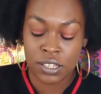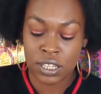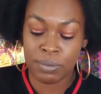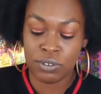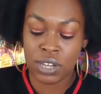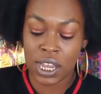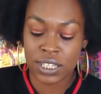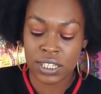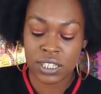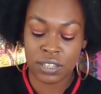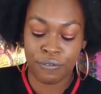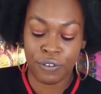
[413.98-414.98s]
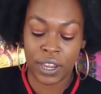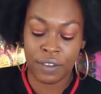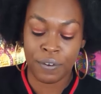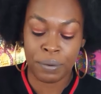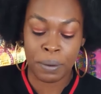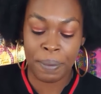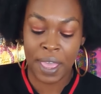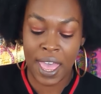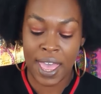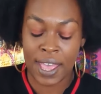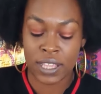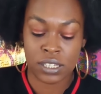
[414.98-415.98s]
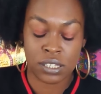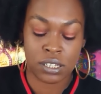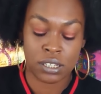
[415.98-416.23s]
Some of you guys, this is a friend from the past.